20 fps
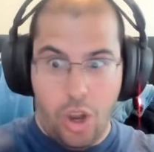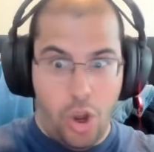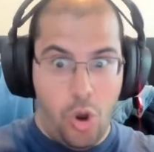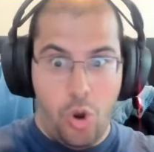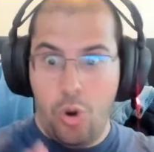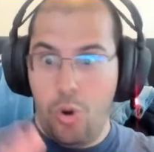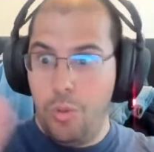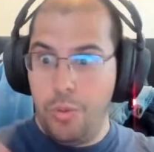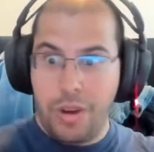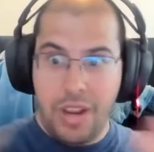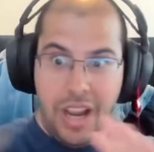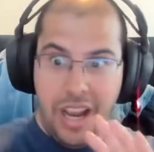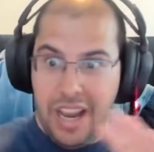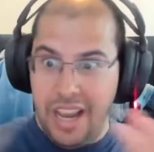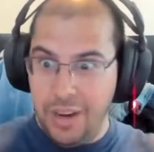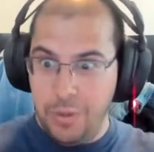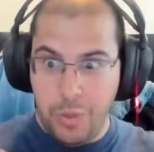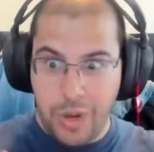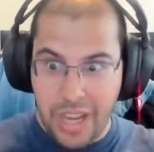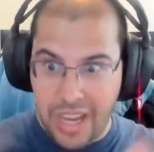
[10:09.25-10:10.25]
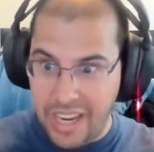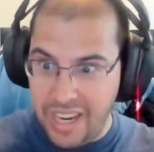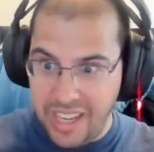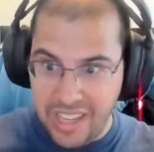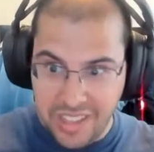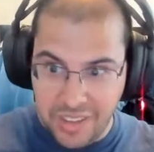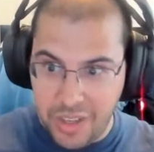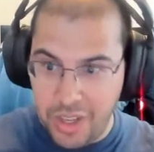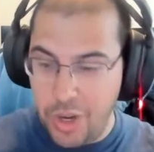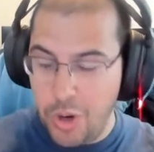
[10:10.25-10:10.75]
oh God, we got
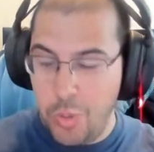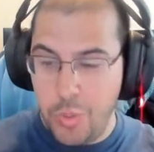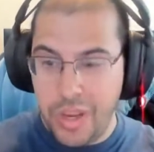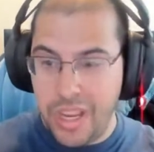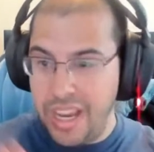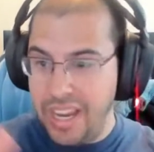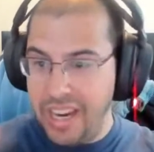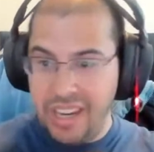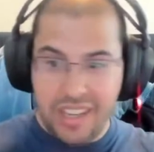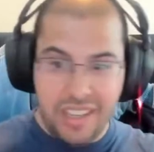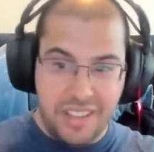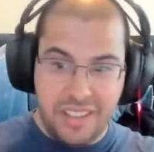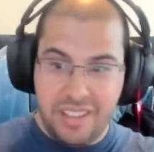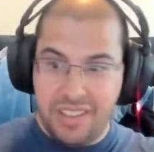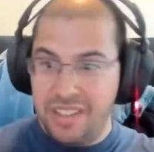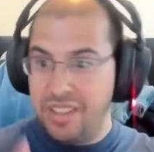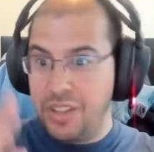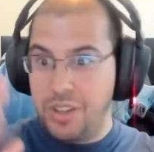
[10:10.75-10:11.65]
a